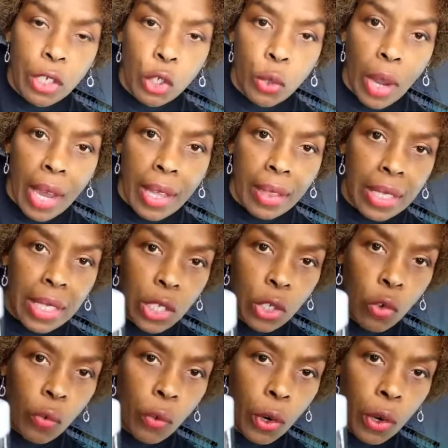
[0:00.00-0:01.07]
tried the
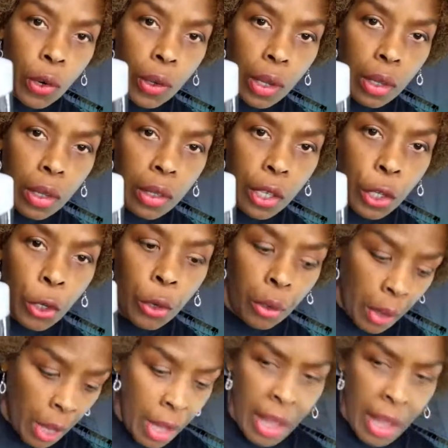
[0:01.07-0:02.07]
silver glitter.